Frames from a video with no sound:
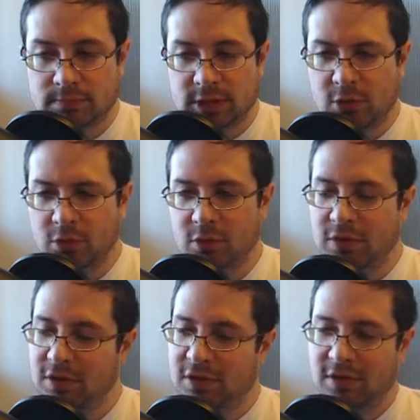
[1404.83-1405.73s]

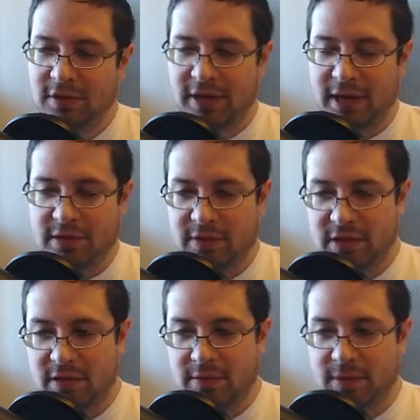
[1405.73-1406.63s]
Ooh, yeah, so
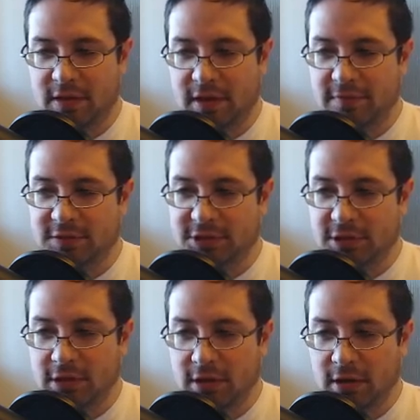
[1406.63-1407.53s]
this is a mistake for
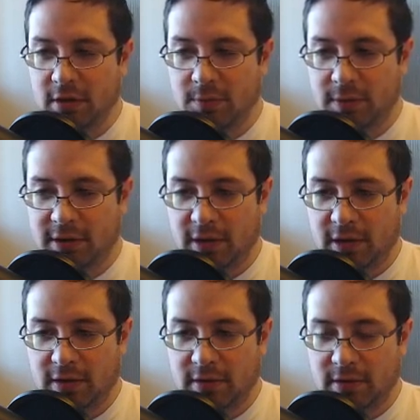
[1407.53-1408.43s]
sure. Why
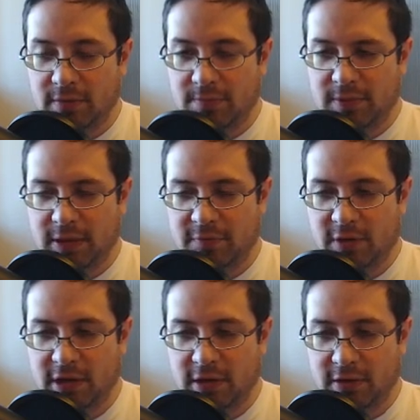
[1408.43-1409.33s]
not play
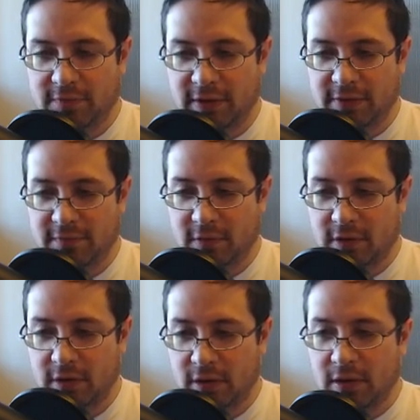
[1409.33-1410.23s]
rook here, defend the
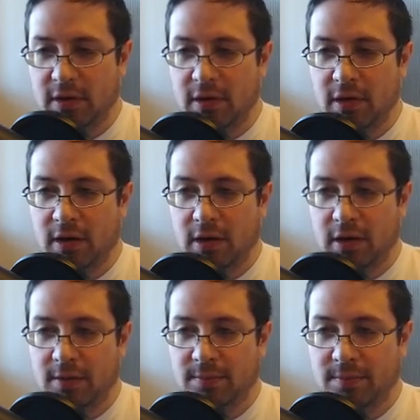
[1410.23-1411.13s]
rook?
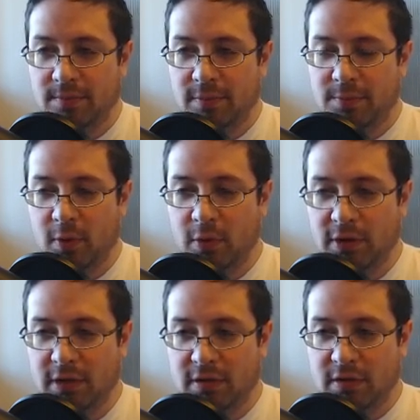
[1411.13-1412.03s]
Your
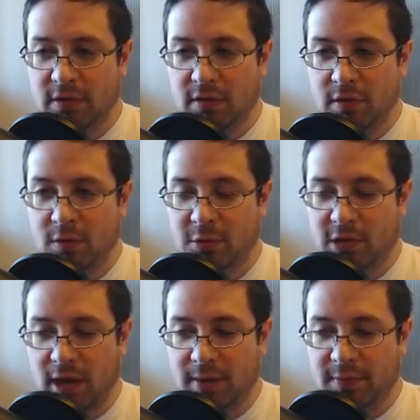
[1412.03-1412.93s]
opponent is lower in
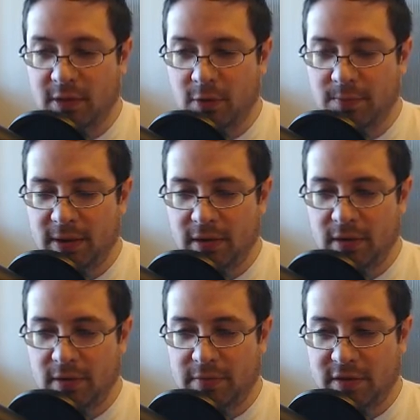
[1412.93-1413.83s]
time than you,
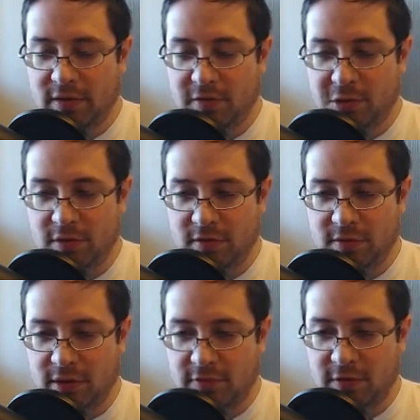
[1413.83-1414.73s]
but this is just
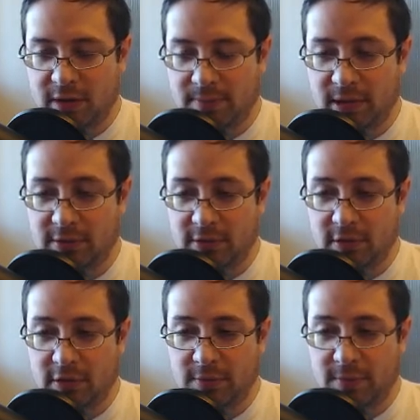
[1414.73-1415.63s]
straight up blunder
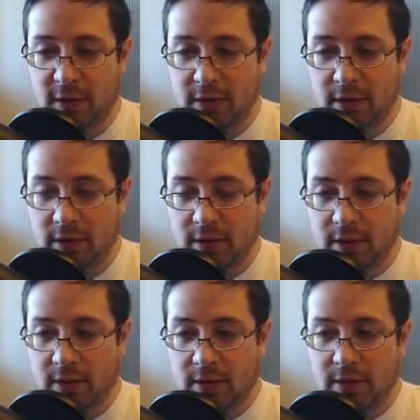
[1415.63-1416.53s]
on your part.
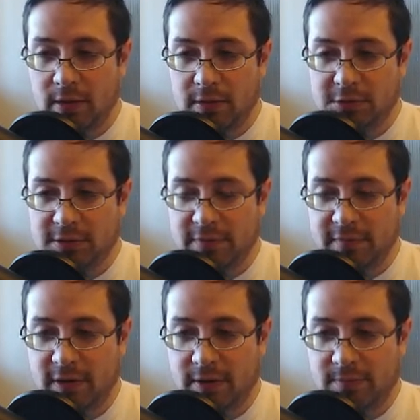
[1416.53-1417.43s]
Just
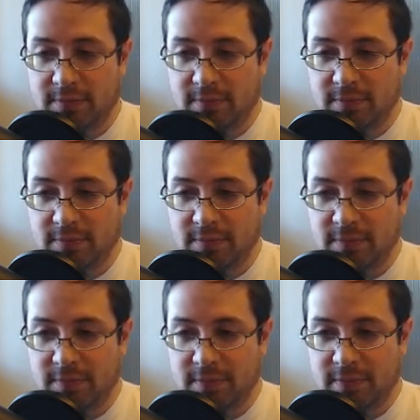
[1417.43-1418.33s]
giving up.
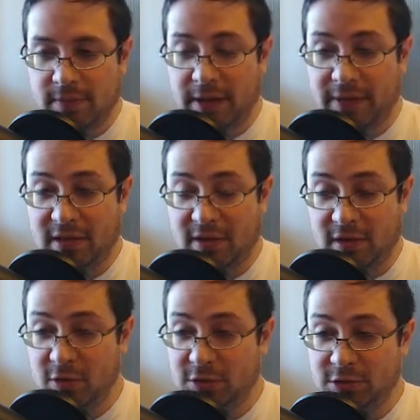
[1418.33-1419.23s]
Yeah, that's a
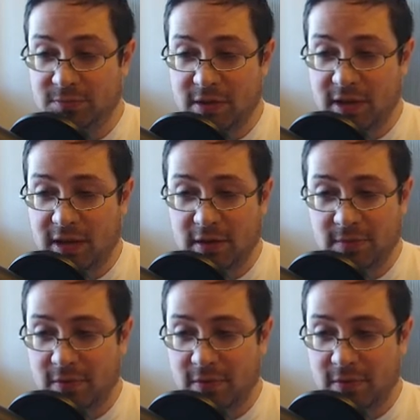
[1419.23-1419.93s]
huge mistake.